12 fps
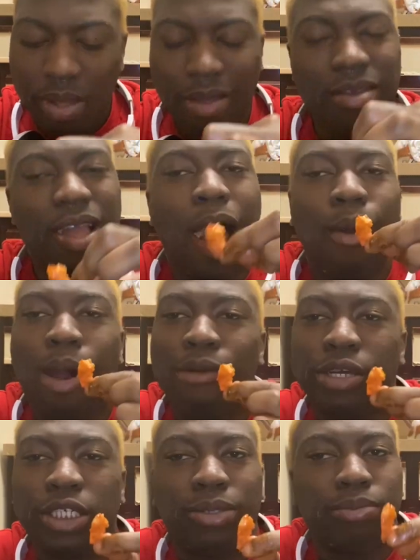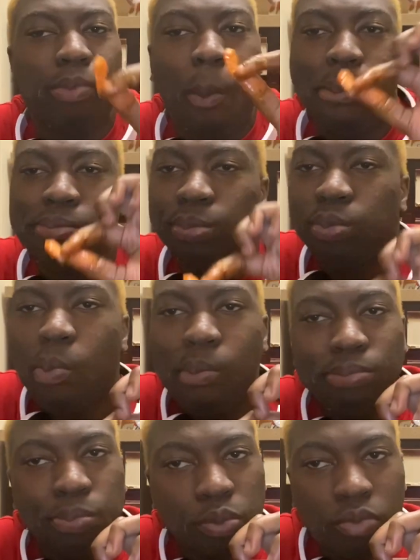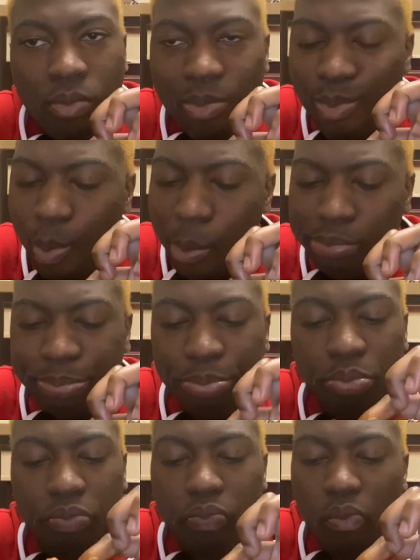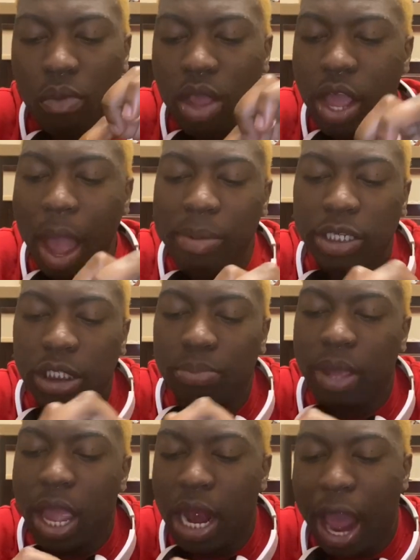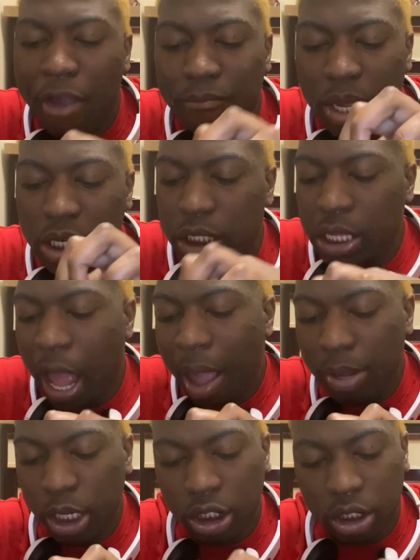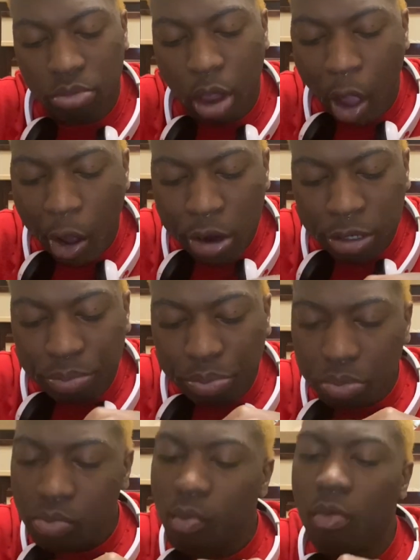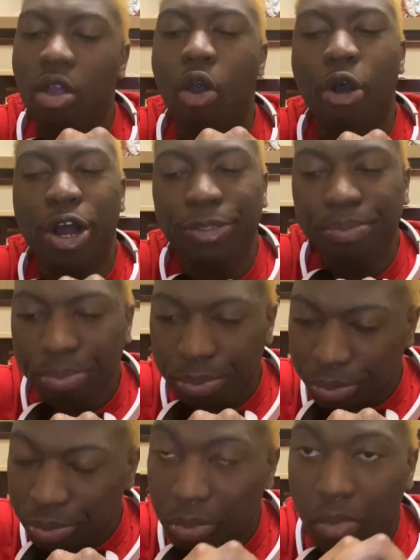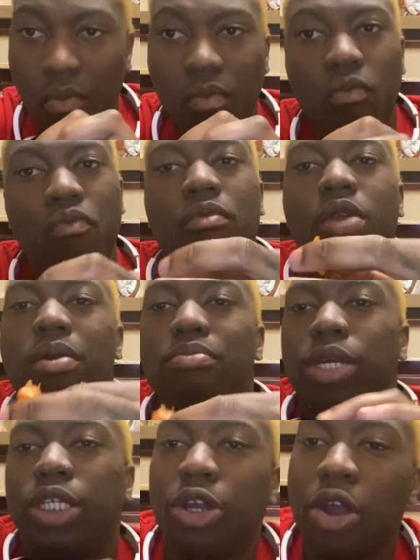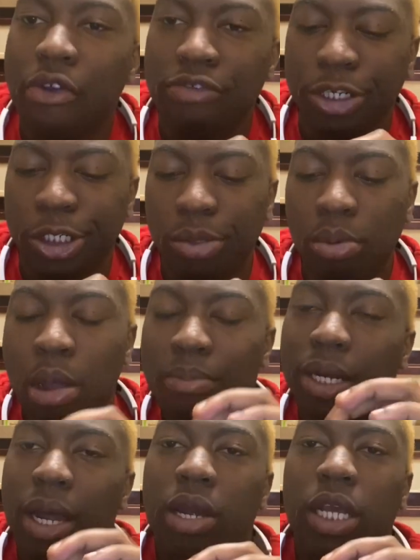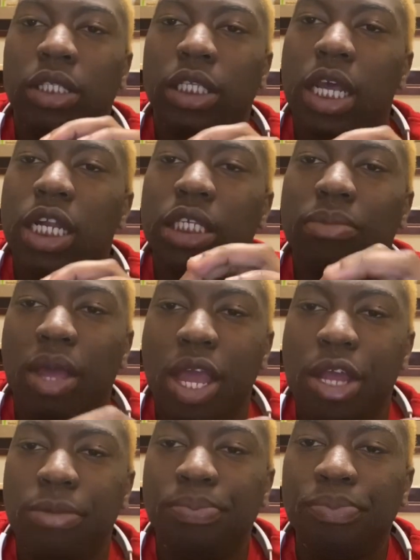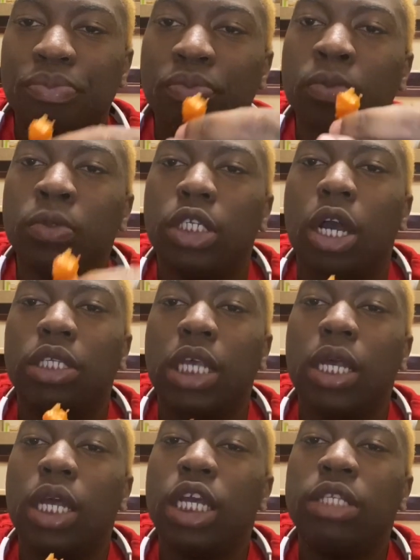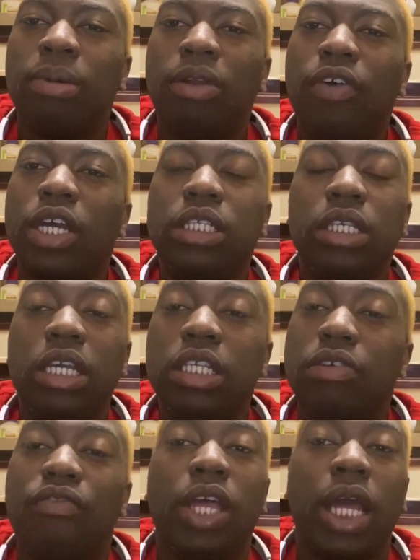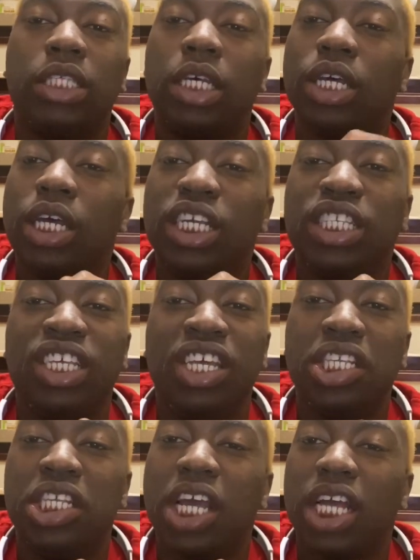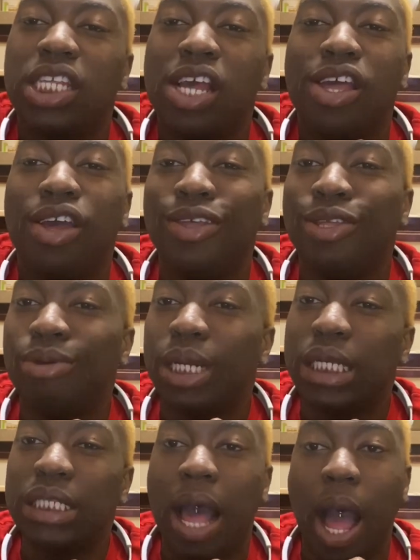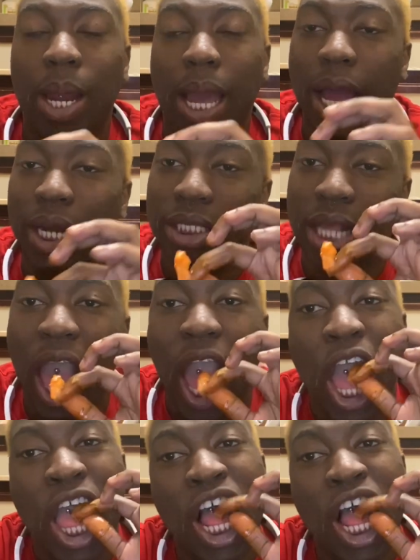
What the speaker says: Y'all wrong for that. I mean, this man life, being a side bitch. Or being a girlfriend. But don't let tell this man you gotta take care of his motherfucking seeds. If he can't take care of his seeds, he can't take care of you. And that's all I gotta say.